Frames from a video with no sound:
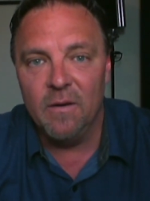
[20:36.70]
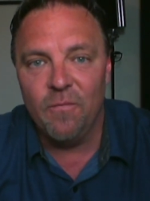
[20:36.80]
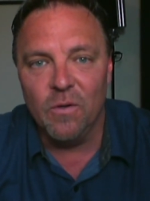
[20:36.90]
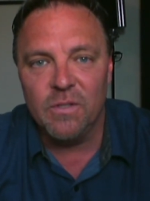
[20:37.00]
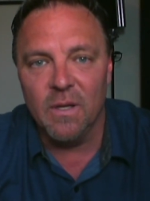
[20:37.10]
And
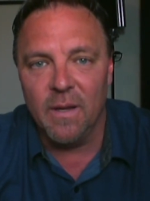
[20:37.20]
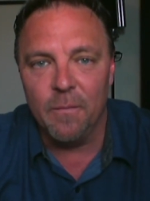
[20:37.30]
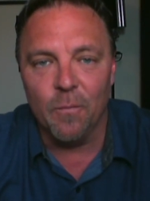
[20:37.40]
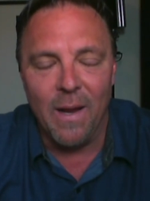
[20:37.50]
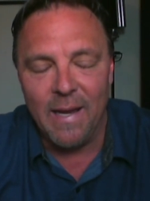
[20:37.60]

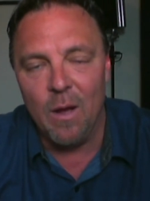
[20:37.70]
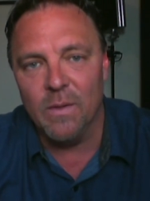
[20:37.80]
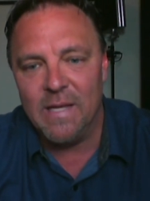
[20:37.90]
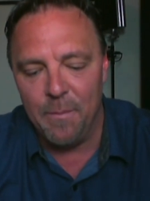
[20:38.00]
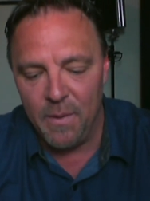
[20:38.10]
unfortunately, right
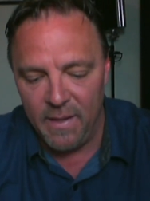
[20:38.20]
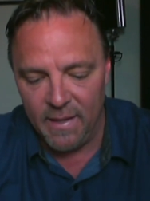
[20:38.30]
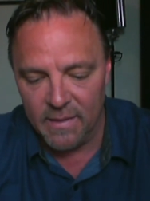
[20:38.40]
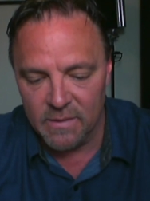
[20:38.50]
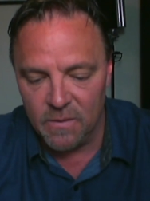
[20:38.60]
now what's
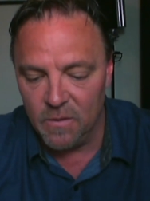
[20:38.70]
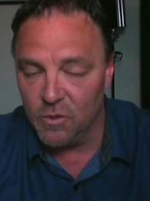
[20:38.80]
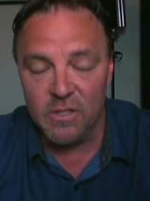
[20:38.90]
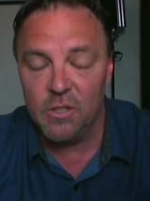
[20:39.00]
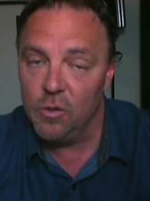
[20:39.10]
happening is they're
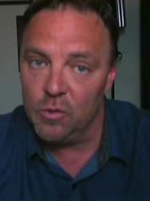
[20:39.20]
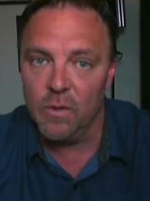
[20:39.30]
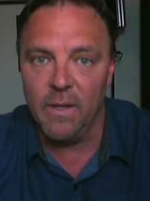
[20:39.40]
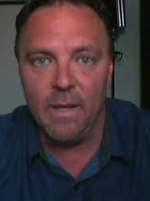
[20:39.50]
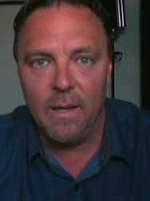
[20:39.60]
just
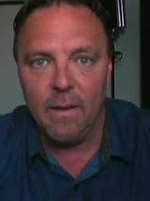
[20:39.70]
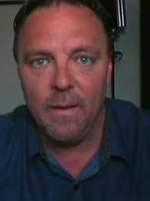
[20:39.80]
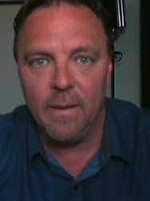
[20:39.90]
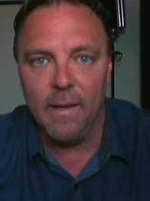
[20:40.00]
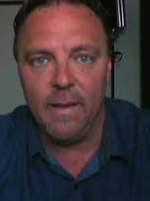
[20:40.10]
usually
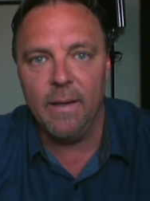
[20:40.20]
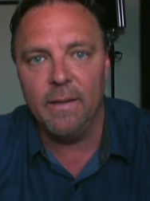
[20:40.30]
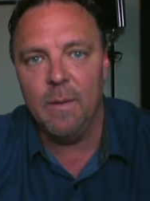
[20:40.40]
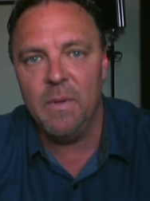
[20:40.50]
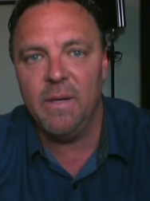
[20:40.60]
getting
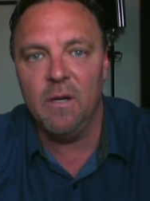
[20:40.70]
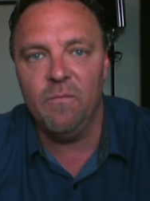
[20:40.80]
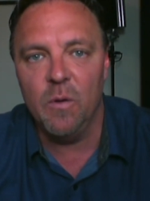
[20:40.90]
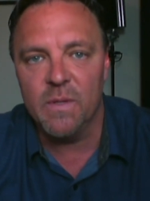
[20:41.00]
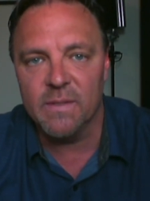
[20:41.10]
a 10-minute
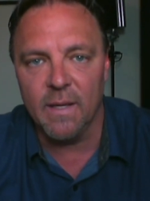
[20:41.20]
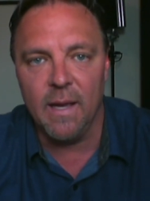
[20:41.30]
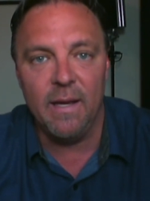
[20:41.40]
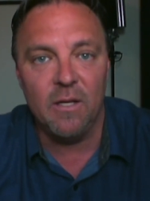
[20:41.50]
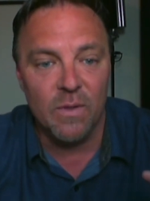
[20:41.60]
interview with a
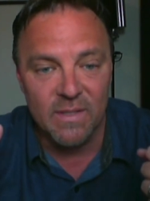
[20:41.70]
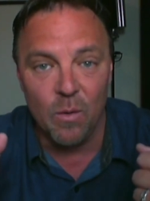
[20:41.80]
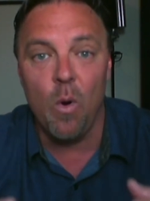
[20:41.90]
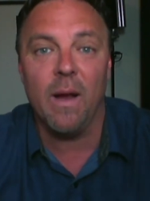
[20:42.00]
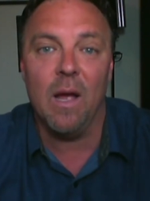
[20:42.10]

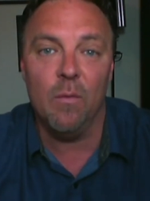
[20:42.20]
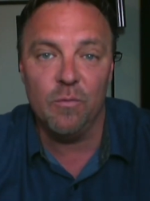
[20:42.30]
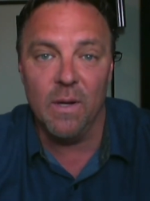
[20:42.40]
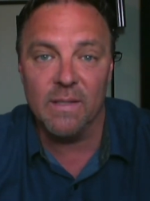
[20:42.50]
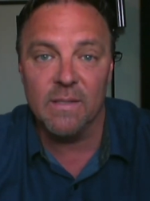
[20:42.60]
psychiatrist and walk out
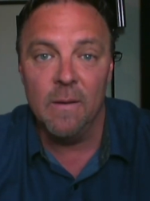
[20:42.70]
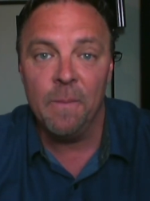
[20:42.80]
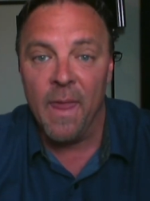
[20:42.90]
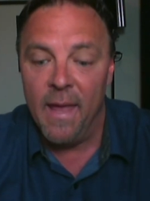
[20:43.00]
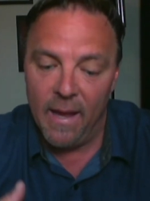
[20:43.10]
with drugs.
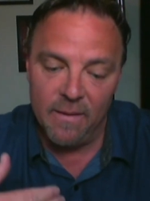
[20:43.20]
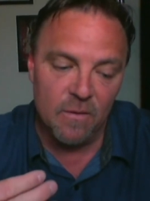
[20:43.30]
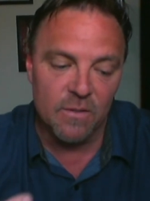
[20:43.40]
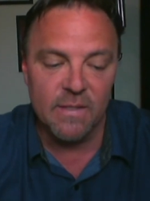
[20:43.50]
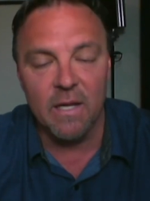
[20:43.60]

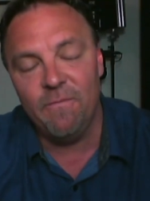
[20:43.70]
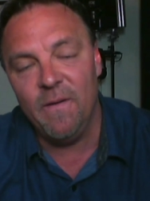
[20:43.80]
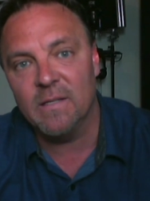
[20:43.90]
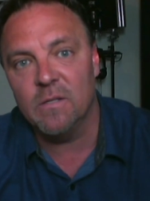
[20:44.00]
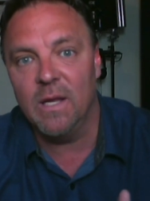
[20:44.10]
And then there's side
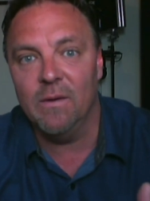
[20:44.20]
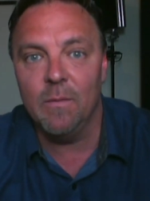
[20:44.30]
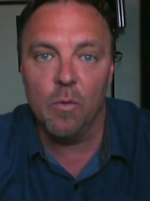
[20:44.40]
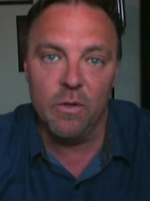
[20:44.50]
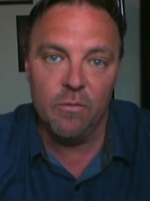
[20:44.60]
effects, and they're
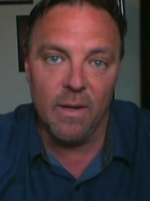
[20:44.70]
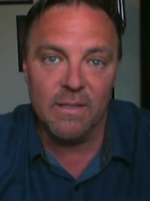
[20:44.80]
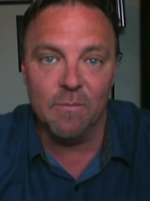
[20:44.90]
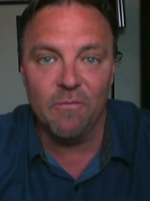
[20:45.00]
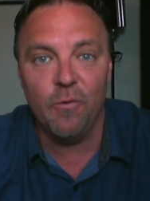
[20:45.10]
given more
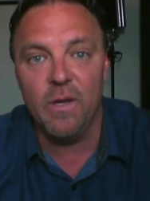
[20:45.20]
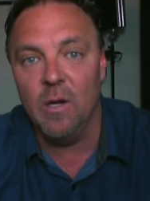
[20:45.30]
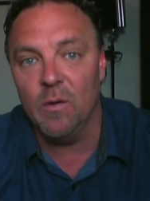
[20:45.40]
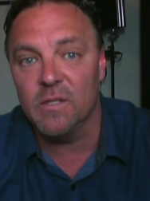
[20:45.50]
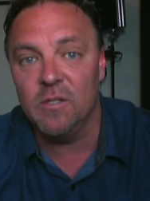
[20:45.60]
drugs. And before
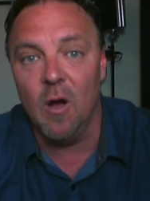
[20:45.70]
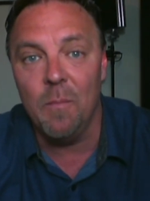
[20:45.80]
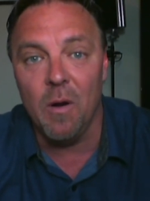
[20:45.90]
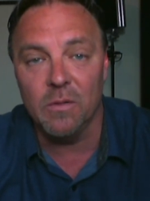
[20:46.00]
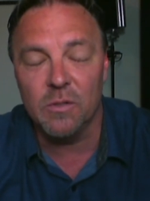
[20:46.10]
you know it,
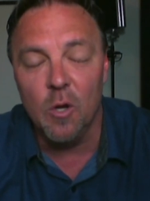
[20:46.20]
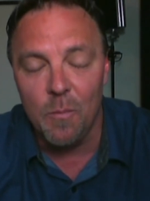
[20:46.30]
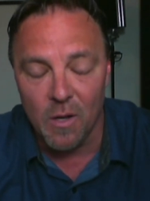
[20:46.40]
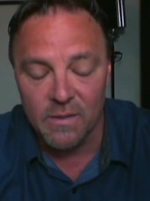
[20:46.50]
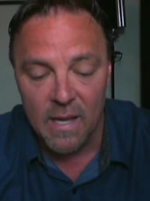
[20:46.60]

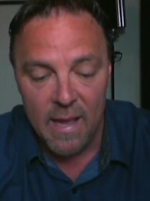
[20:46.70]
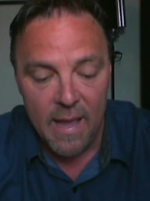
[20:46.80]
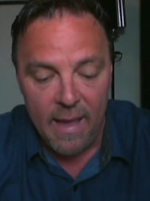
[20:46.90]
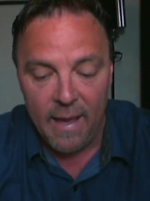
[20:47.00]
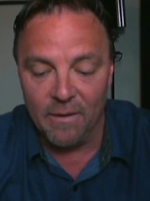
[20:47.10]
snowballs.
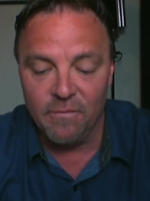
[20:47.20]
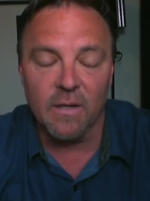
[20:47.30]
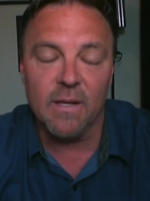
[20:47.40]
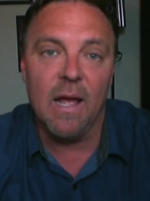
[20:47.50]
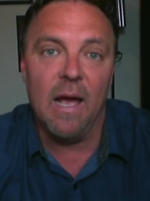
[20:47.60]
And I've
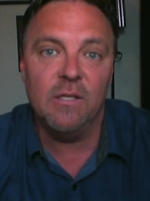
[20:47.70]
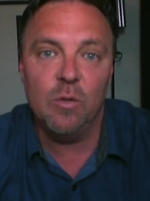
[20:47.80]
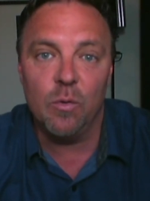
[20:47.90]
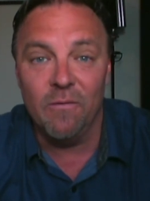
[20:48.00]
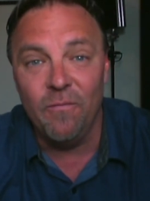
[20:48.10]
talked to
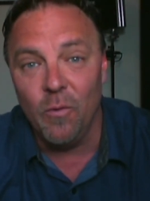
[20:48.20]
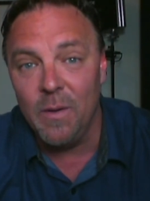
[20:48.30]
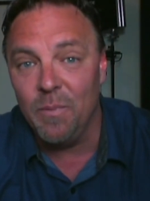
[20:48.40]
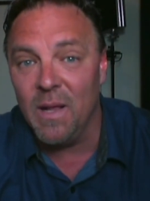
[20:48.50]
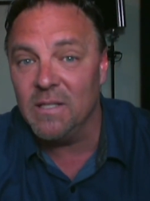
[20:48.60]
guys who are on
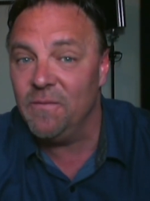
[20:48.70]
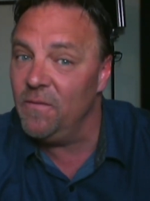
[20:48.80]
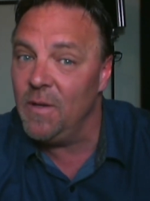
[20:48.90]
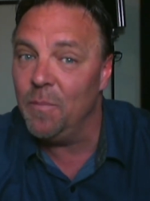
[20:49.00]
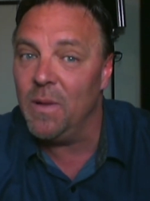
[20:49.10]
40-plus,
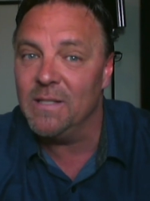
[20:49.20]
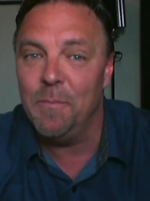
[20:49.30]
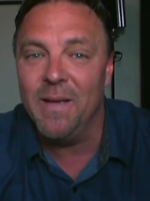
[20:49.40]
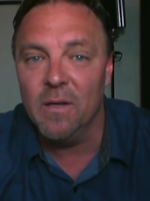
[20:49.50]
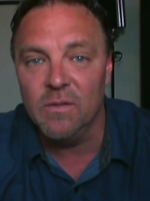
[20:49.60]

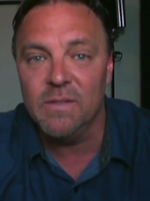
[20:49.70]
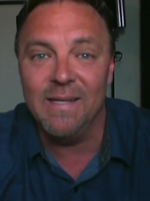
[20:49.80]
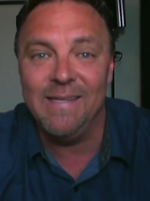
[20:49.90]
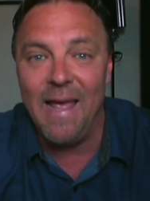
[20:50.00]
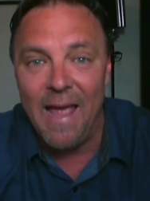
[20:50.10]
50-plus pills
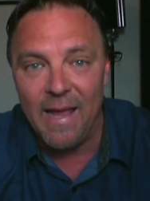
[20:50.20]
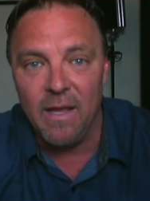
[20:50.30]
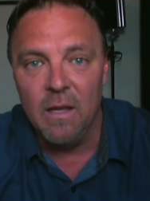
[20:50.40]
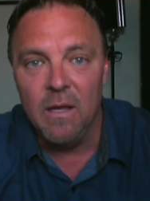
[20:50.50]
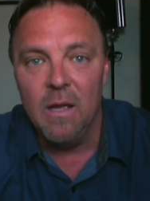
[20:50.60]
a
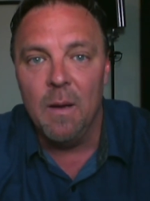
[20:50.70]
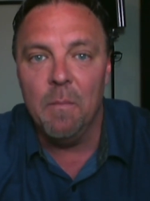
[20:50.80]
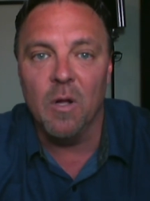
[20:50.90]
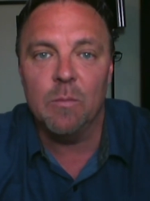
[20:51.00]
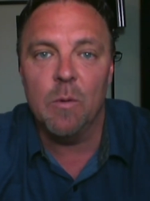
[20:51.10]
day,
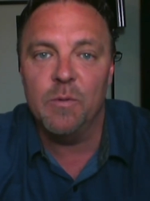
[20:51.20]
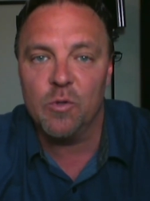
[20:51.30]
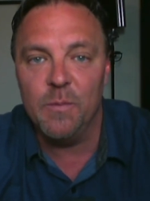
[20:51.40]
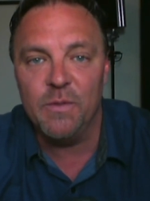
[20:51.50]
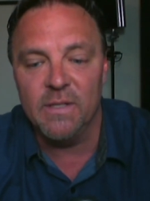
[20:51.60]
multiple
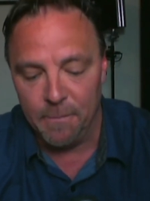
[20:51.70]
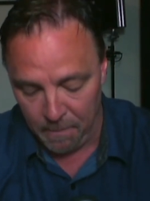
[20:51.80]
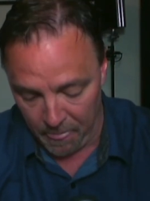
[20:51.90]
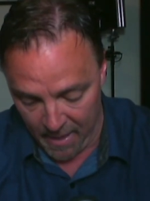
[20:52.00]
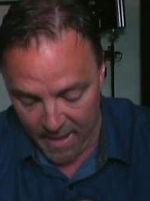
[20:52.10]
prescriptions,